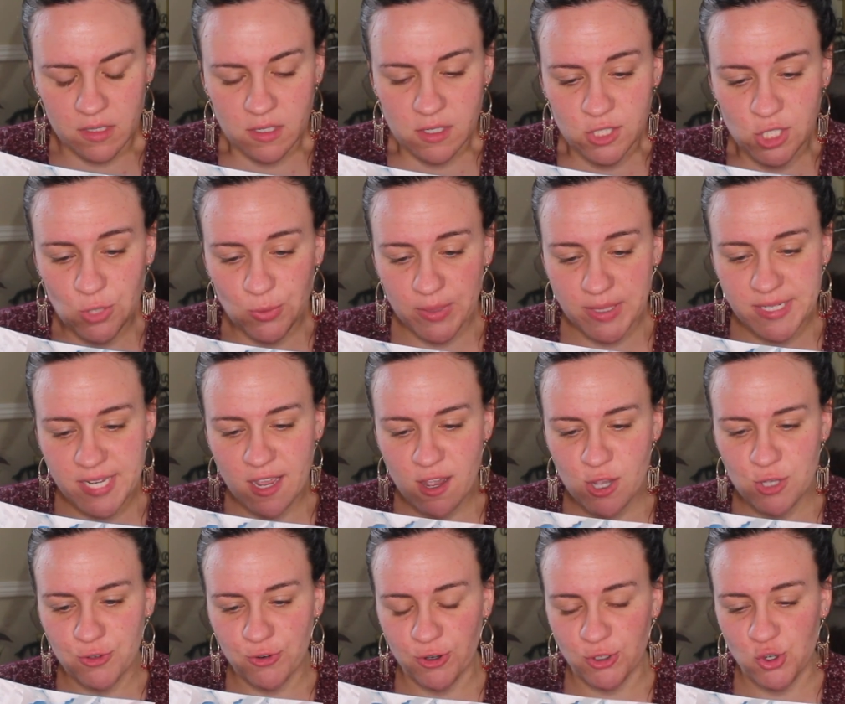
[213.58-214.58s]
So it
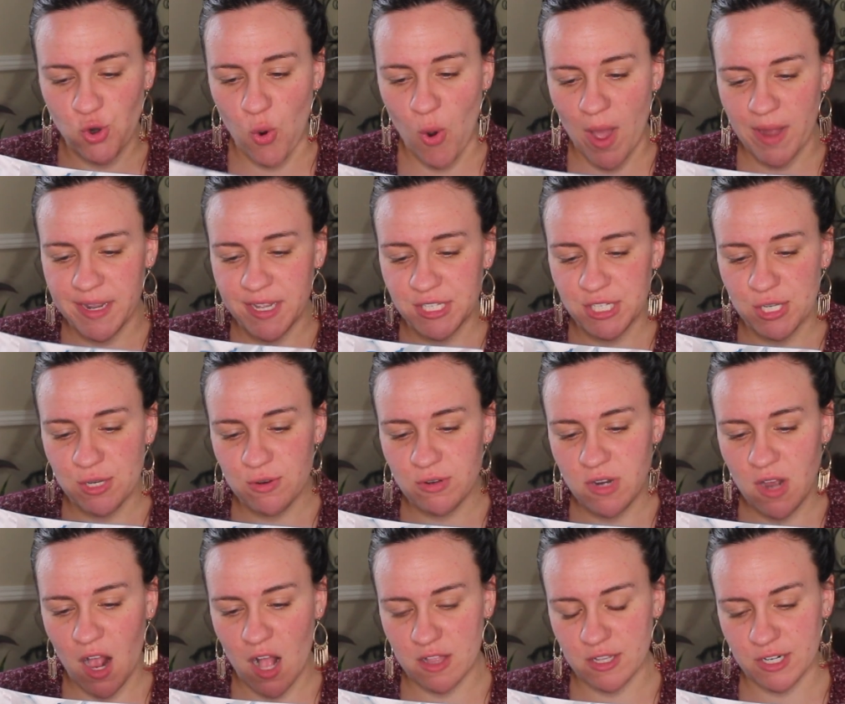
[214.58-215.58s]
retails for
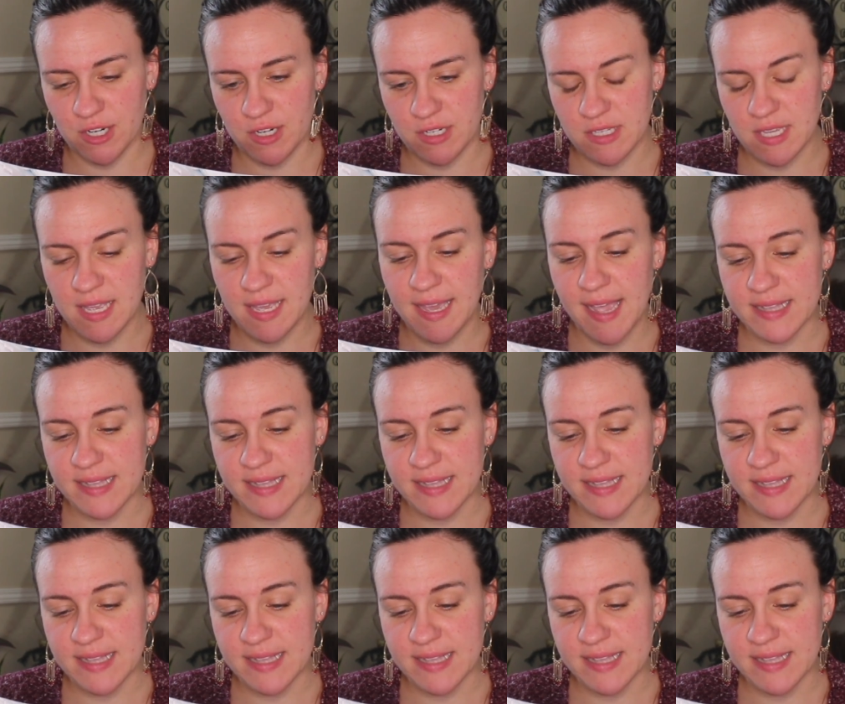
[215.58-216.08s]
$22.